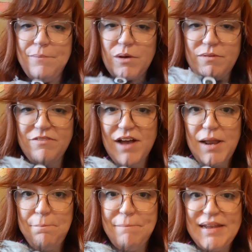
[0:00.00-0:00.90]
We've got
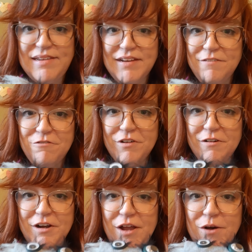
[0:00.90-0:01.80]
a button for
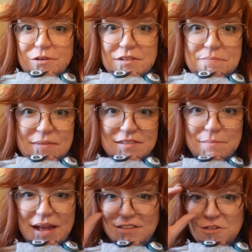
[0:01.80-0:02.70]
a nose, a
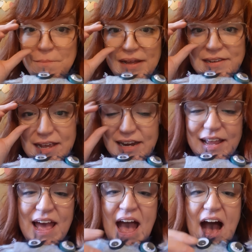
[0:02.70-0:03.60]
mismatched
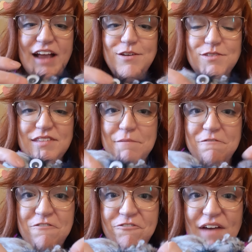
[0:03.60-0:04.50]
button. I used some
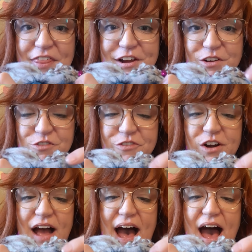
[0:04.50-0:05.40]
feathers
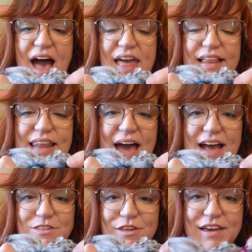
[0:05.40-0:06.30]
for
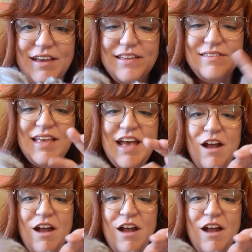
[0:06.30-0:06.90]
eyelashes.